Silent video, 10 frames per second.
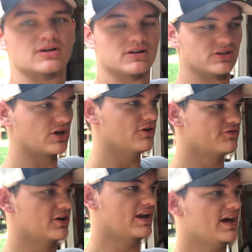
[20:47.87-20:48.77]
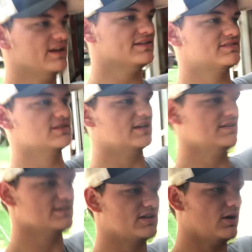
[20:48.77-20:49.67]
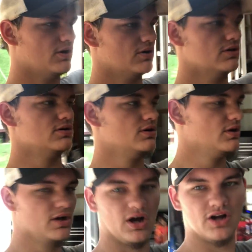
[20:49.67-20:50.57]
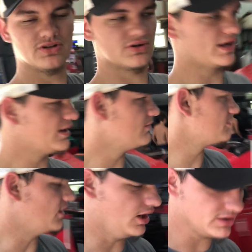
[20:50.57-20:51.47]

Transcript: The goal for tonight is to get the car on the ground, on